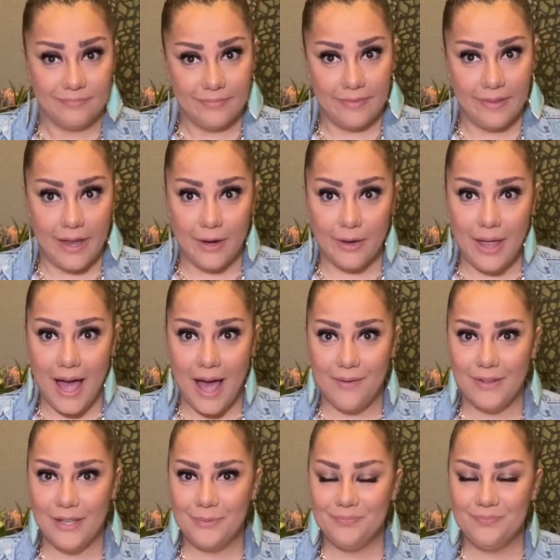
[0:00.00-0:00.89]
There you
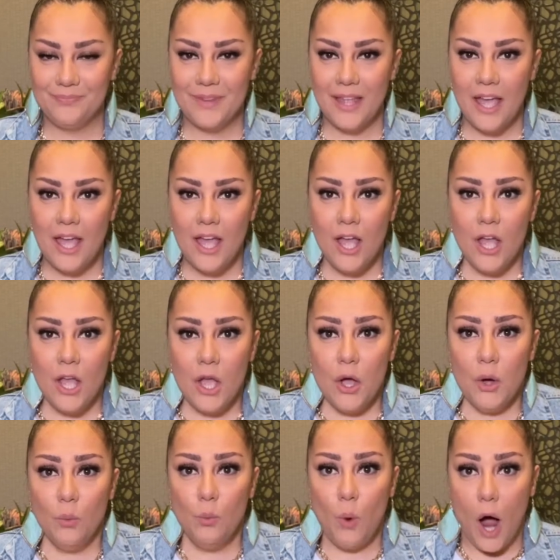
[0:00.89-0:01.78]
have it.
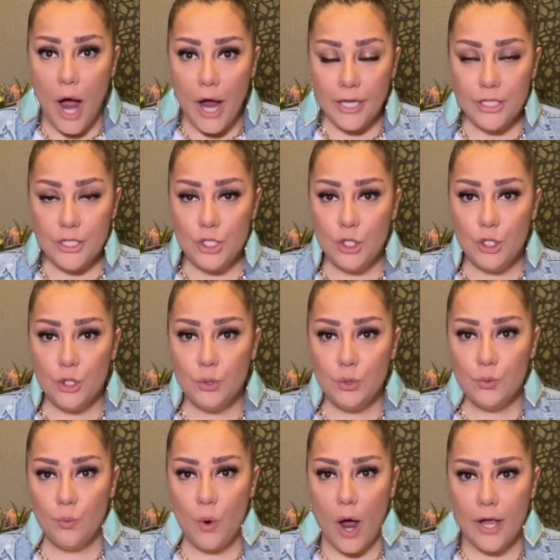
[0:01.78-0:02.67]
Why
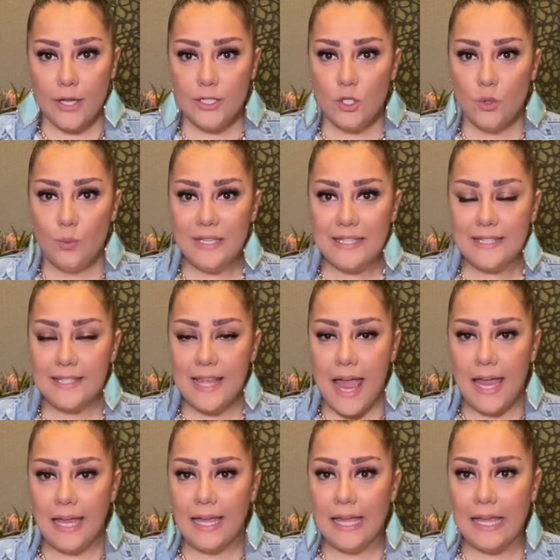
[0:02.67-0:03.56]
do we
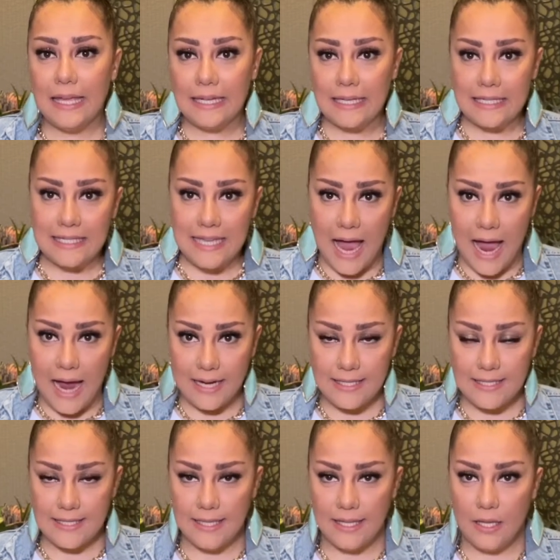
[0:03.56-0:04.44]
say in a
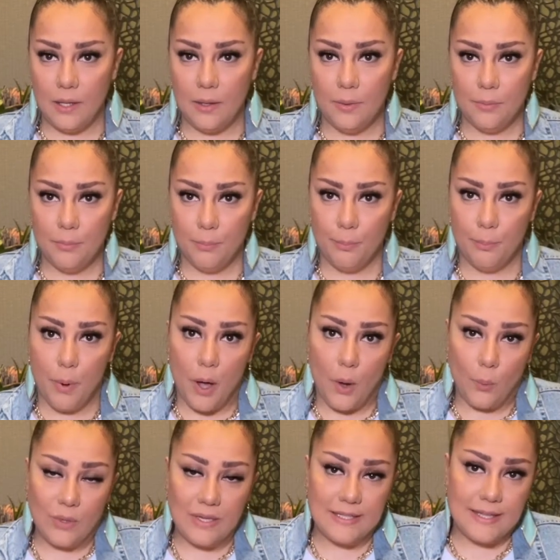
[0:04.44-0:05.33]
taxi,
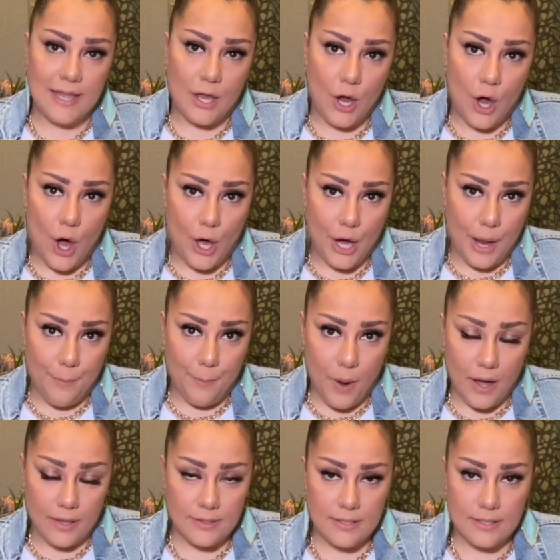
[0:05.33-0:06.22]
but we say on a
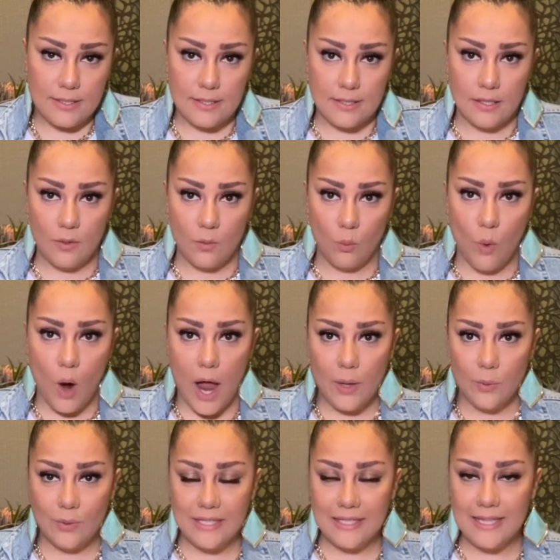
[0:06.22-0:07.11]
bus?
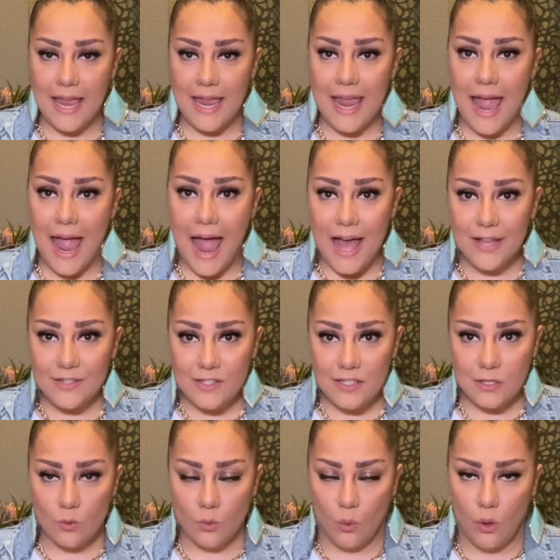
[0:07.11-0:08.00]
Why we say at
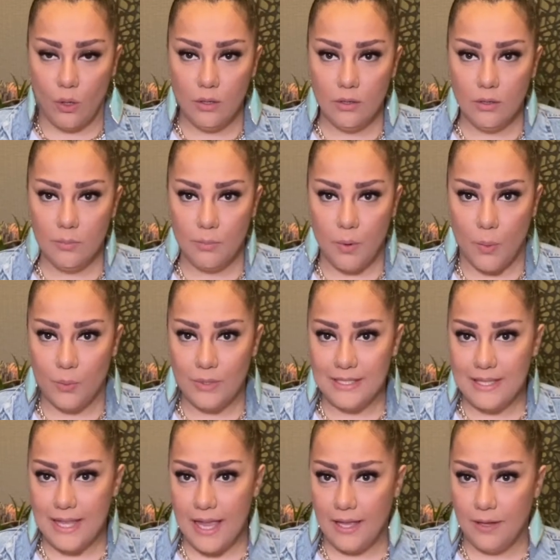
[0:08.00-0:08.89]
school, but we
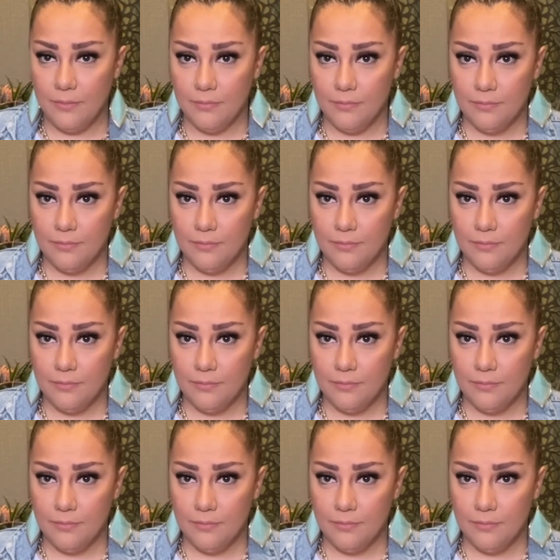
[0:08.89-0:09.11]
say